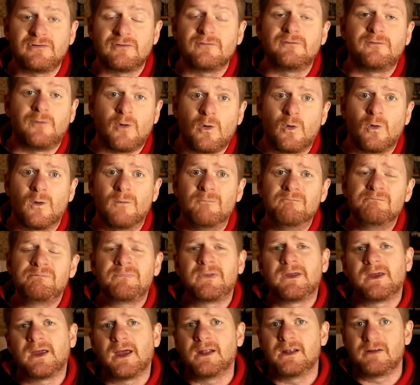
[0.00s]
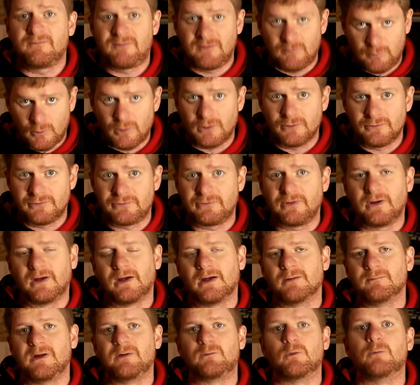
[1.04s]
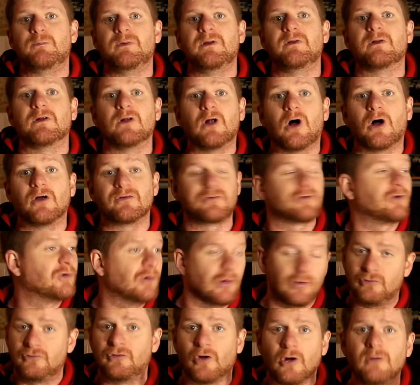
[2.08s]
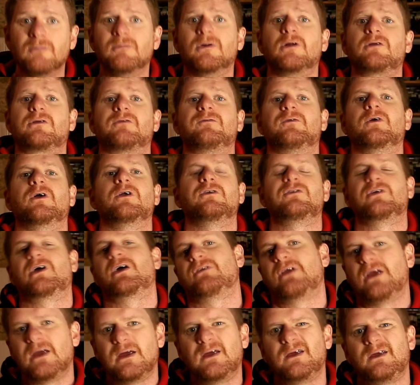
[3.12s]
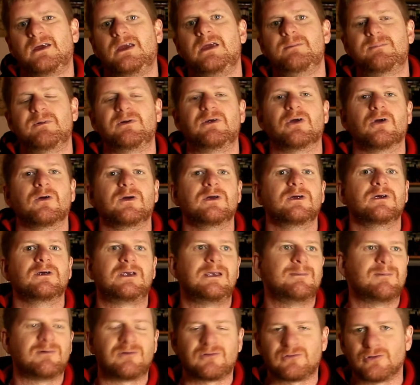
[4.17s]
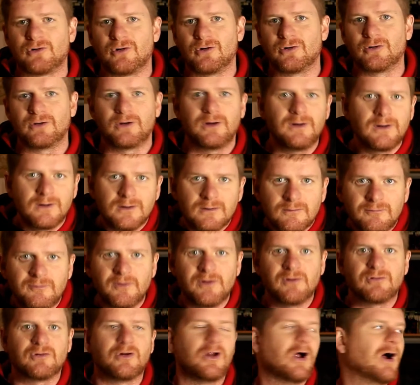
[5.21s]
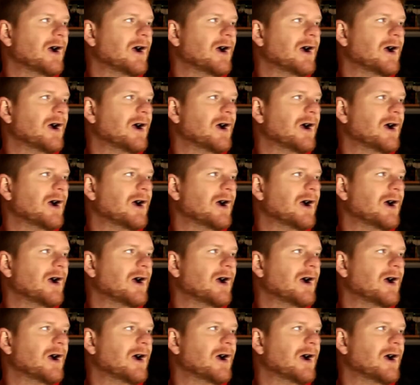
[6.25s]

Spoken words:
4, and if there was, it would be the last. Good. Don't milk the franchise. Keep it going. Keep it strong. Finish on a